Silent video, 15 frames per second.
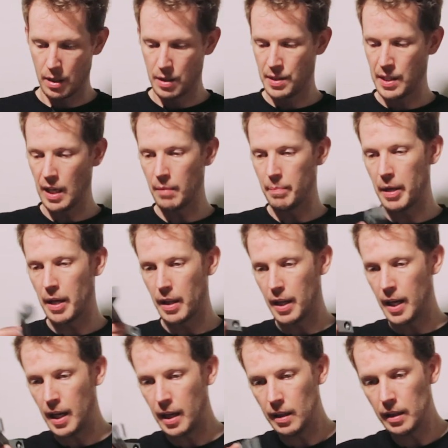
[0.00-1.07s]
second part of
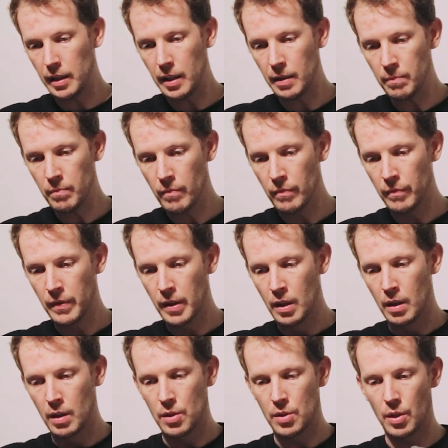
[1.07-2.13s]
the handle in.
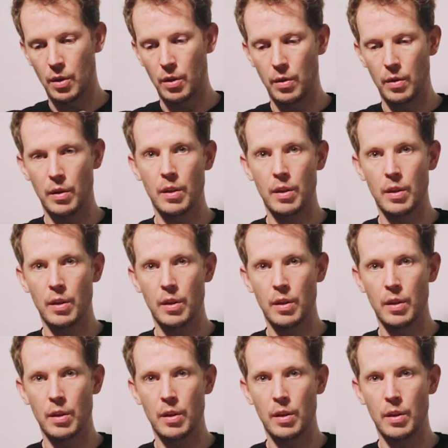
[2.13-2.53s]
So